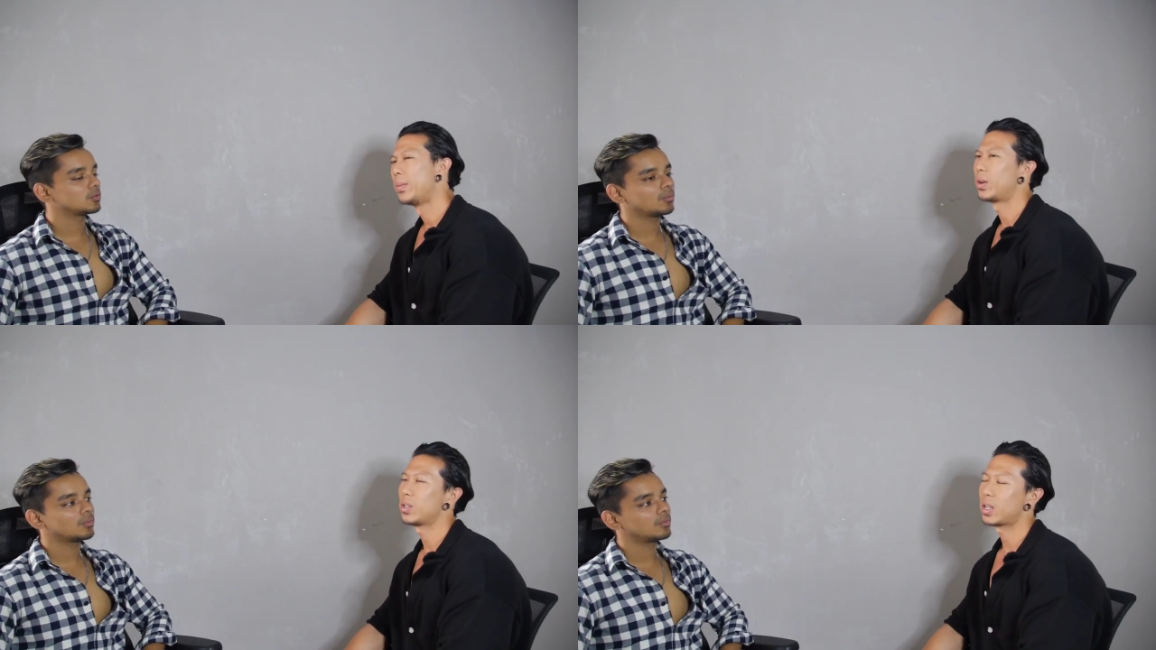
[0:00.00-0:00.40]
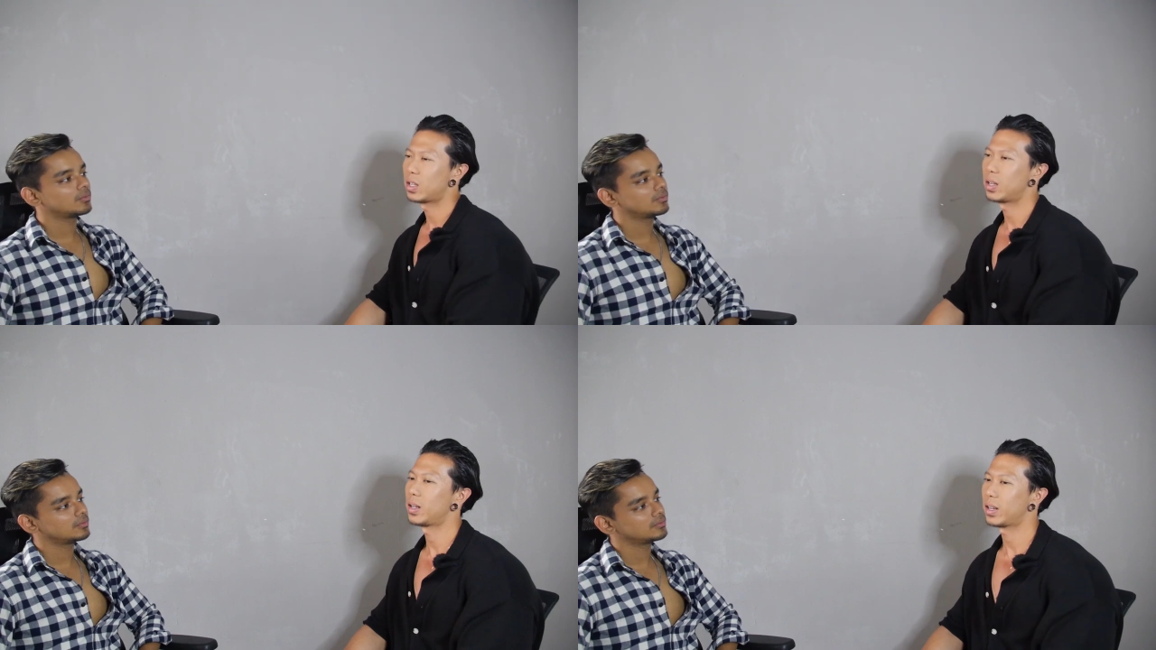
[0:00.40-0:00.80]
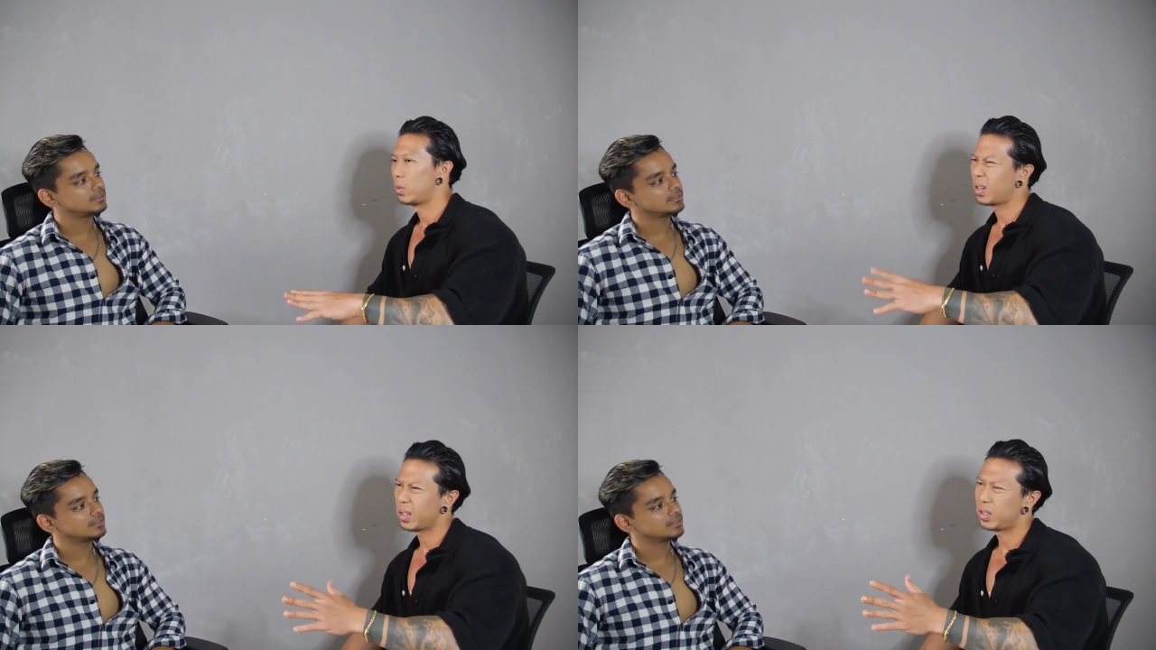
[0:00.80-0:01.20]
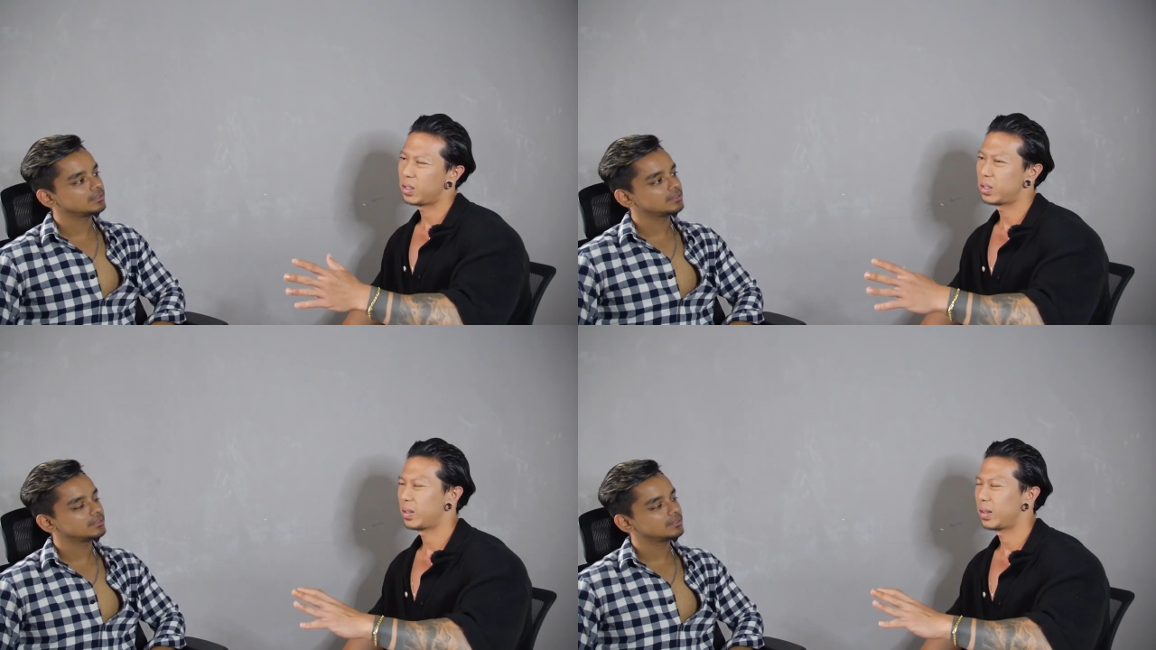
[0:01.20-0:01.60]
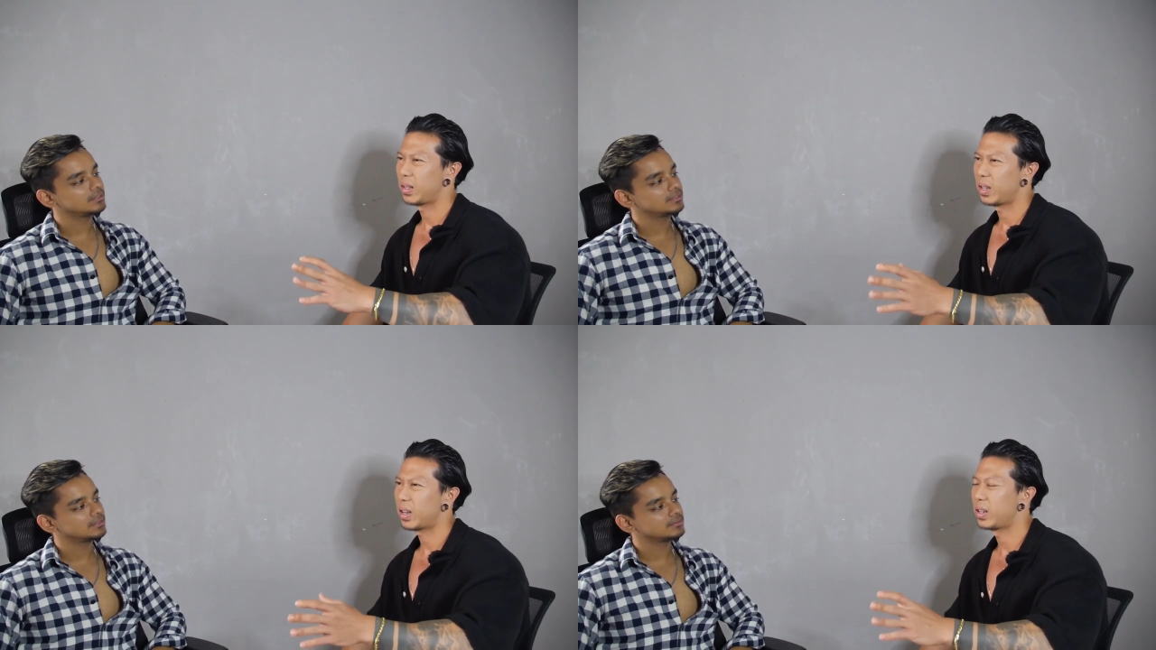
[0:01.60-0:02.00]
Speaker 1: So because I think like the clients,
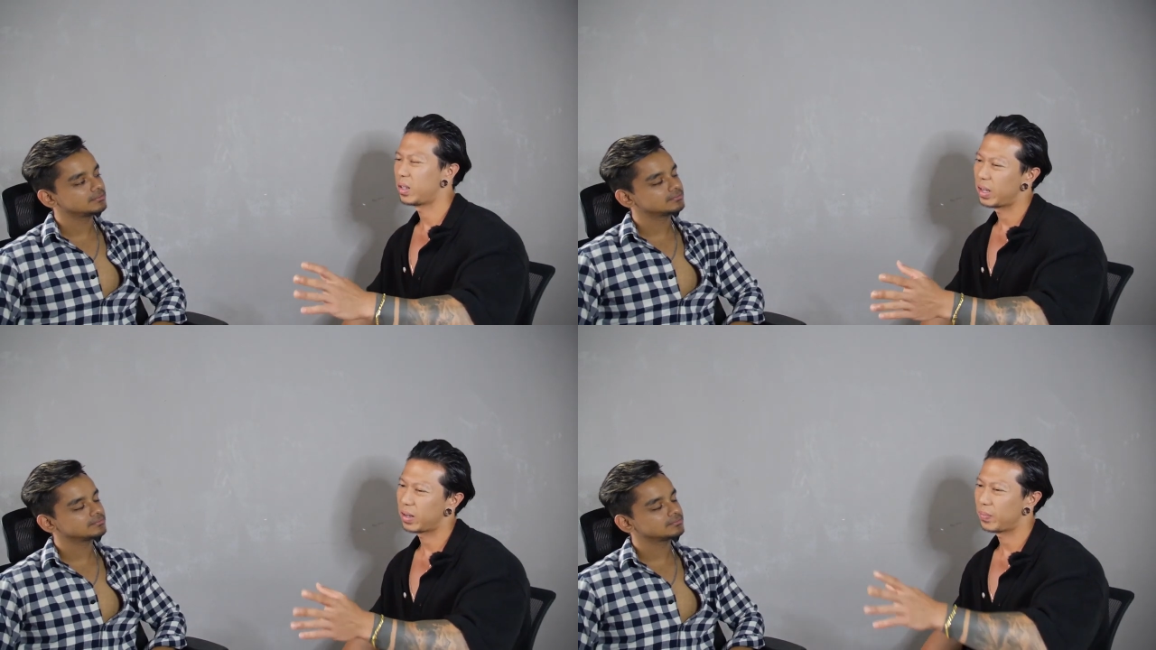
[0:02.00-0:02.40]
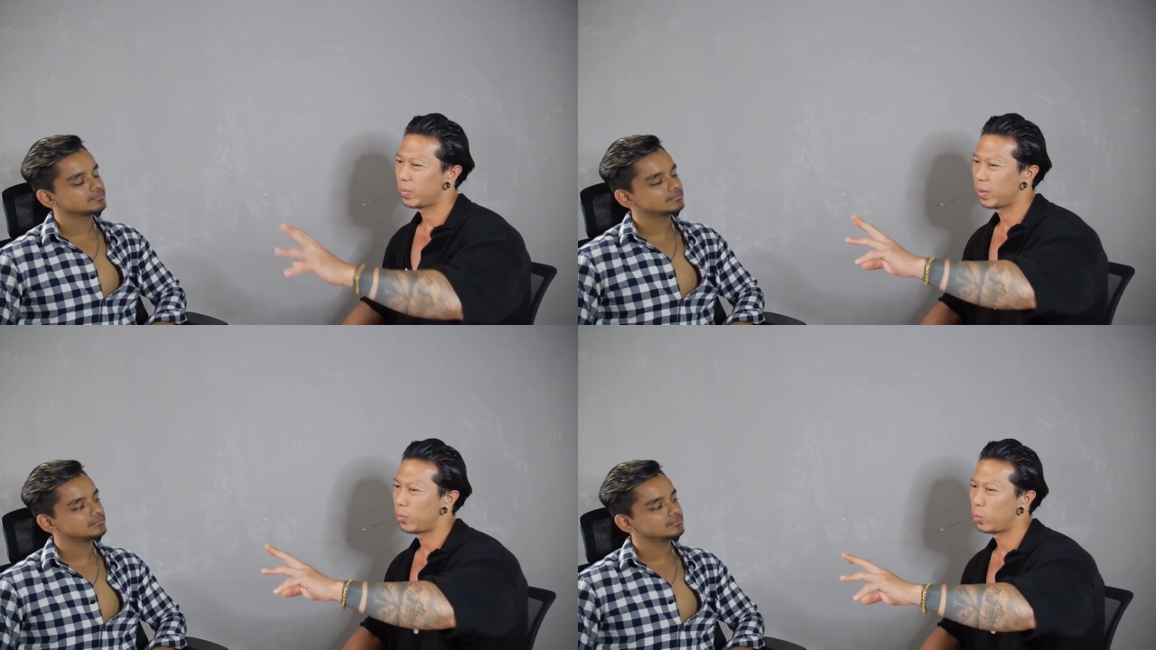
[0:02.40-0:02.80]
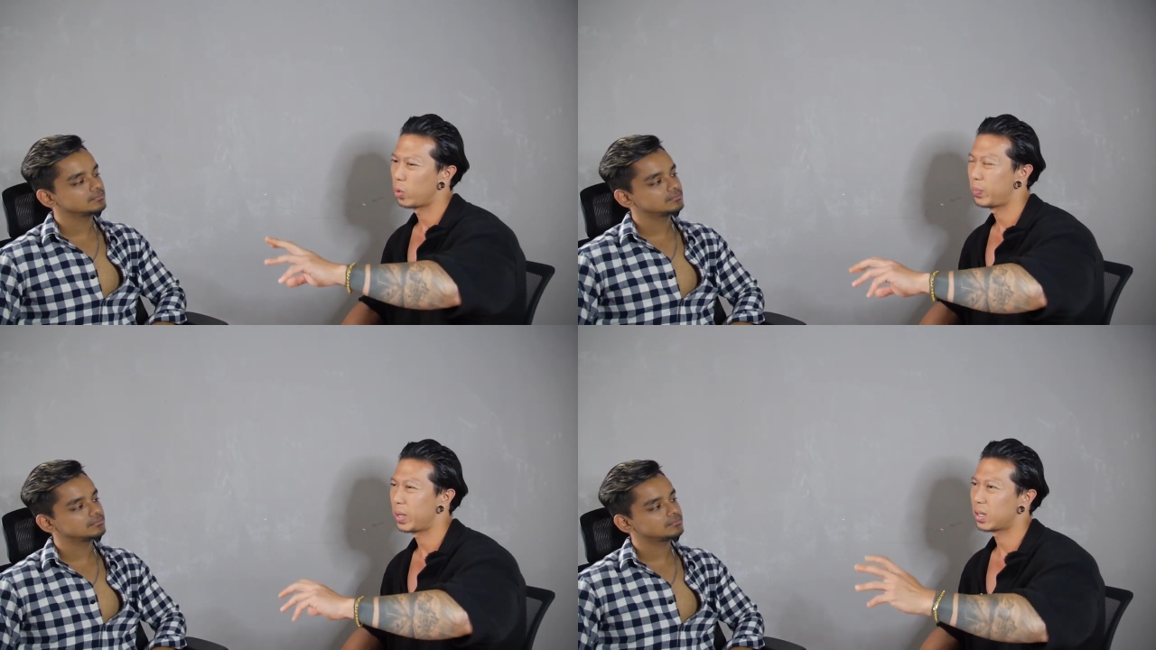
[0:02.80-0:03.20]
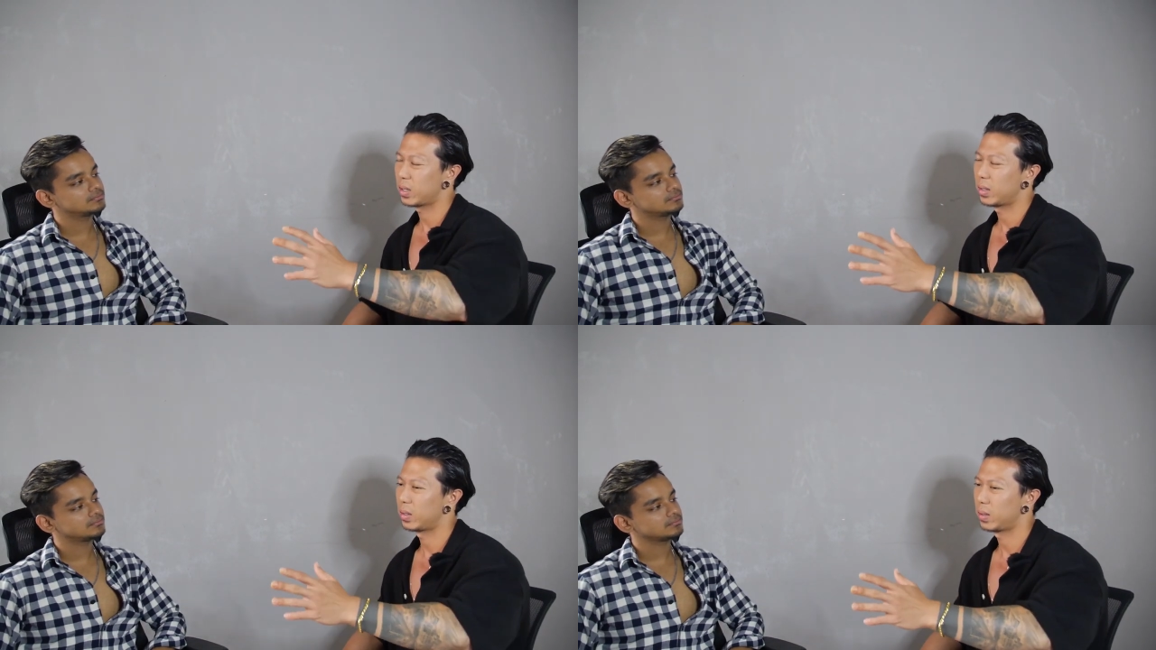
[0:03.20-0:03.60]
they kind of like will pick